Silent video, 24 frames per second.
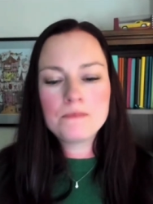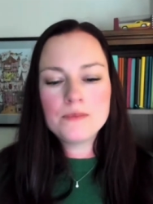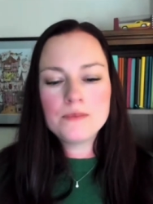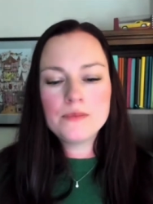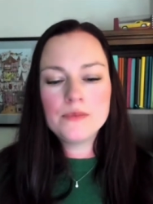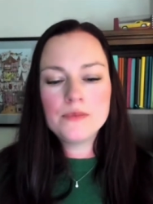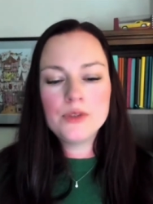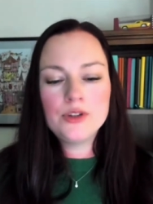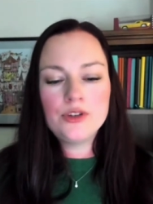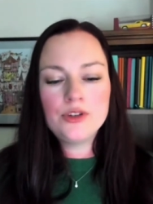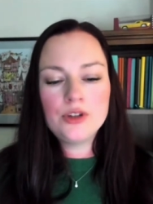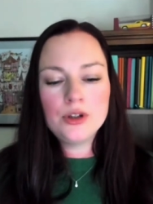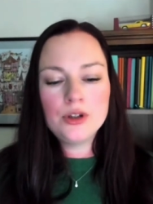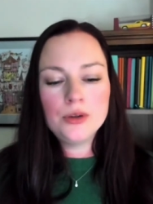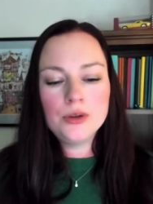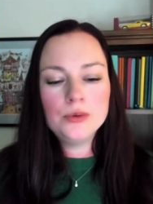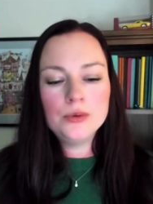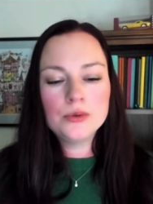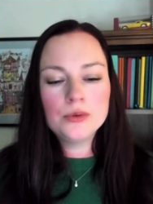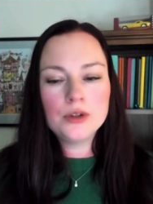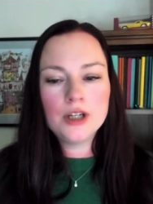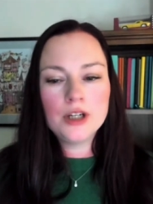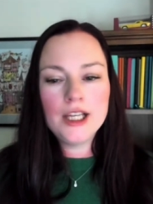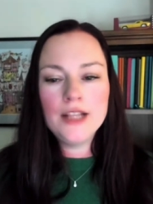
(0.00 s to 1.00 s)

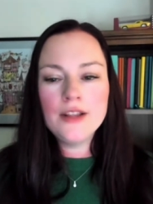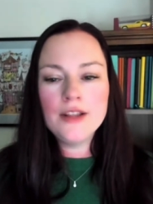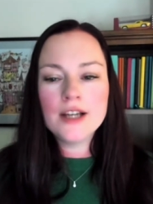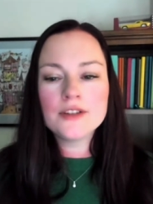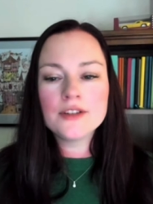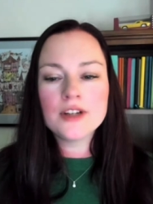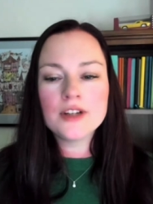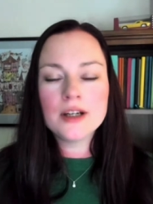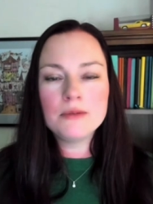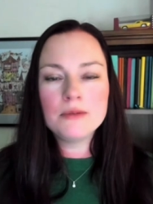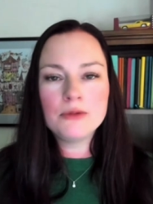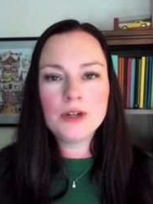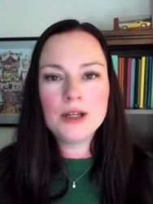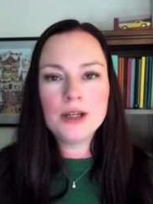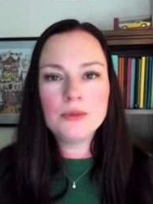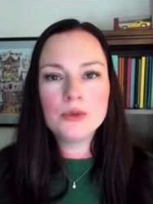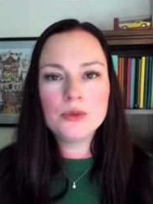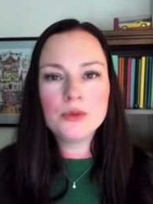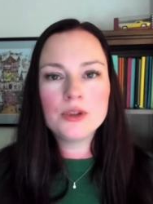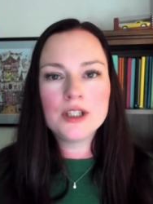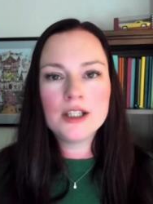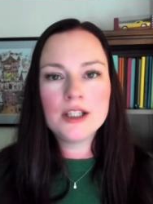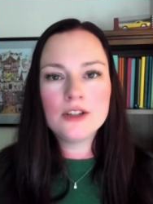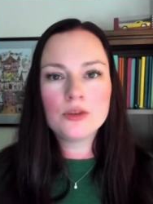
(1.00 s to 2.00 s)
So in that time frame
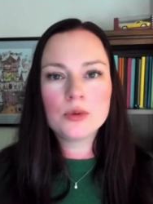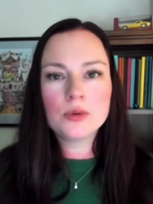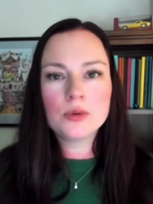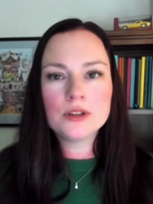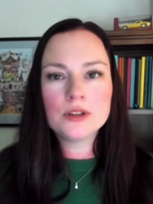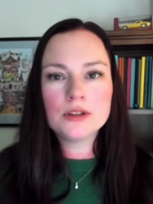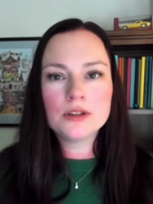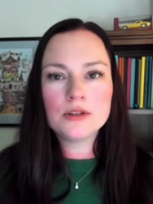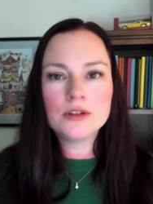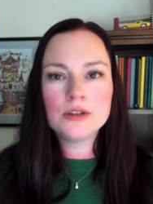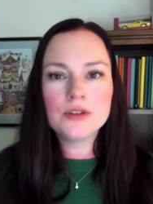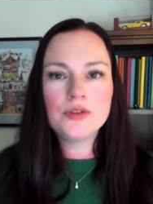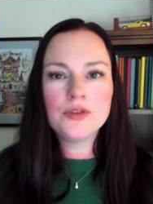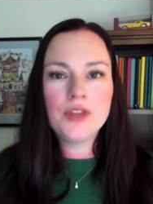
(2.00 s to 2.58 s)
when the kids were little,